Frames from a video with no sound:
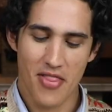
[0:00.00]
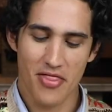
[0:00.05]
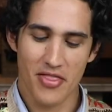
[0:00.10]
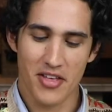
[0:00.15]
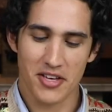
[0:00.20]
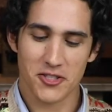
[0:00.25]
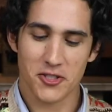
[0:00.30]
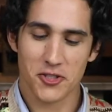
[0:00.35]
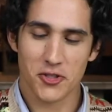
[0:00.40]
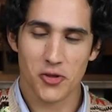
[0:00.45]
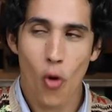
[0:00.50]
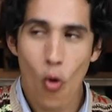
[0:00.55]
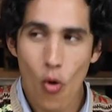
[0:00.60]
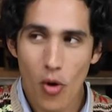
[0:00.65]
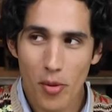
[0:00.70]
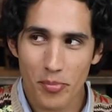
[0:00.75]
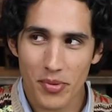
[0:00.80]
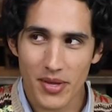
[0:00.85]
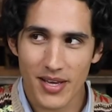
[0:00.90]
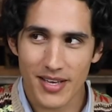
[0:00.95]
The
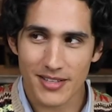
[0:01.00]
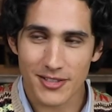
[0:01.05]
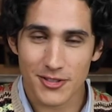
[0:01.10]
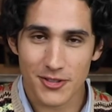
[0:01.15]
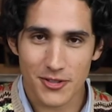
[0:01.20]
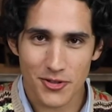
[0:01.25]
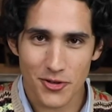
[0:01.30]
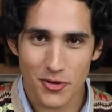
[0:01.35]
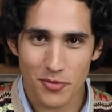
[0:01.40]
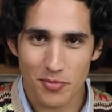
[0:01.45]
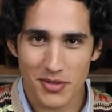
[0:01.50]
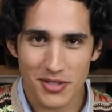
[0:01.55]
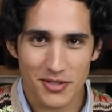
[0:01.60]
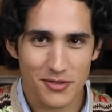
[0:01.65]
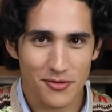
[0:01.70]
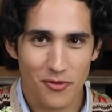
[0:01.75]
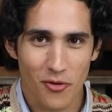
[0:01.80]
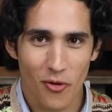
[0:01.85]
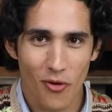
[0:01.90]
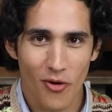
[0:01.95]
scorpion soup is
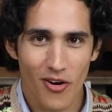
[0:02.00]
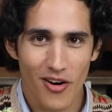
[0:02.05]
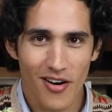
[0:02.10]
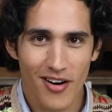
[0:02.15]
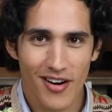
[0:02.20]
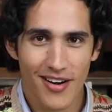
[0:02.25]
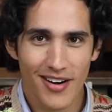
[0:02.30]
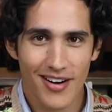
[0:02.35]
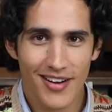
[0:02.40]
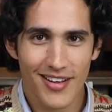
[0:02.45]
for